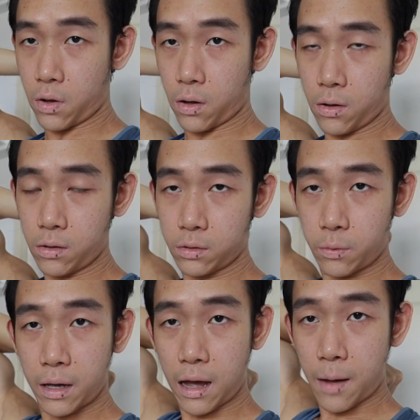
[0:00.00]
all the
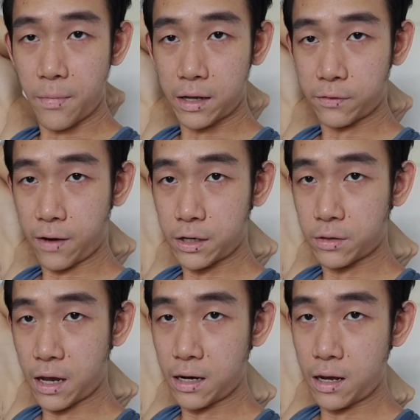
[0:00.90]
way up as far as you
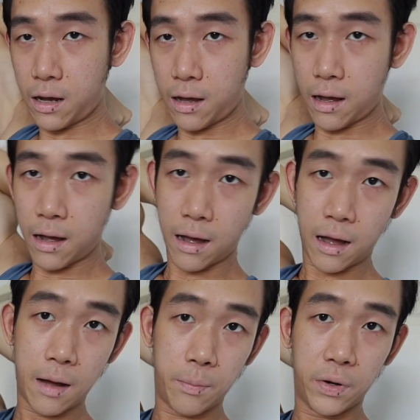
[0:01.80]
can,
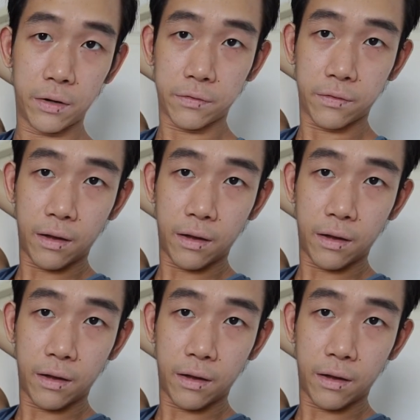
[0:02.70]
above,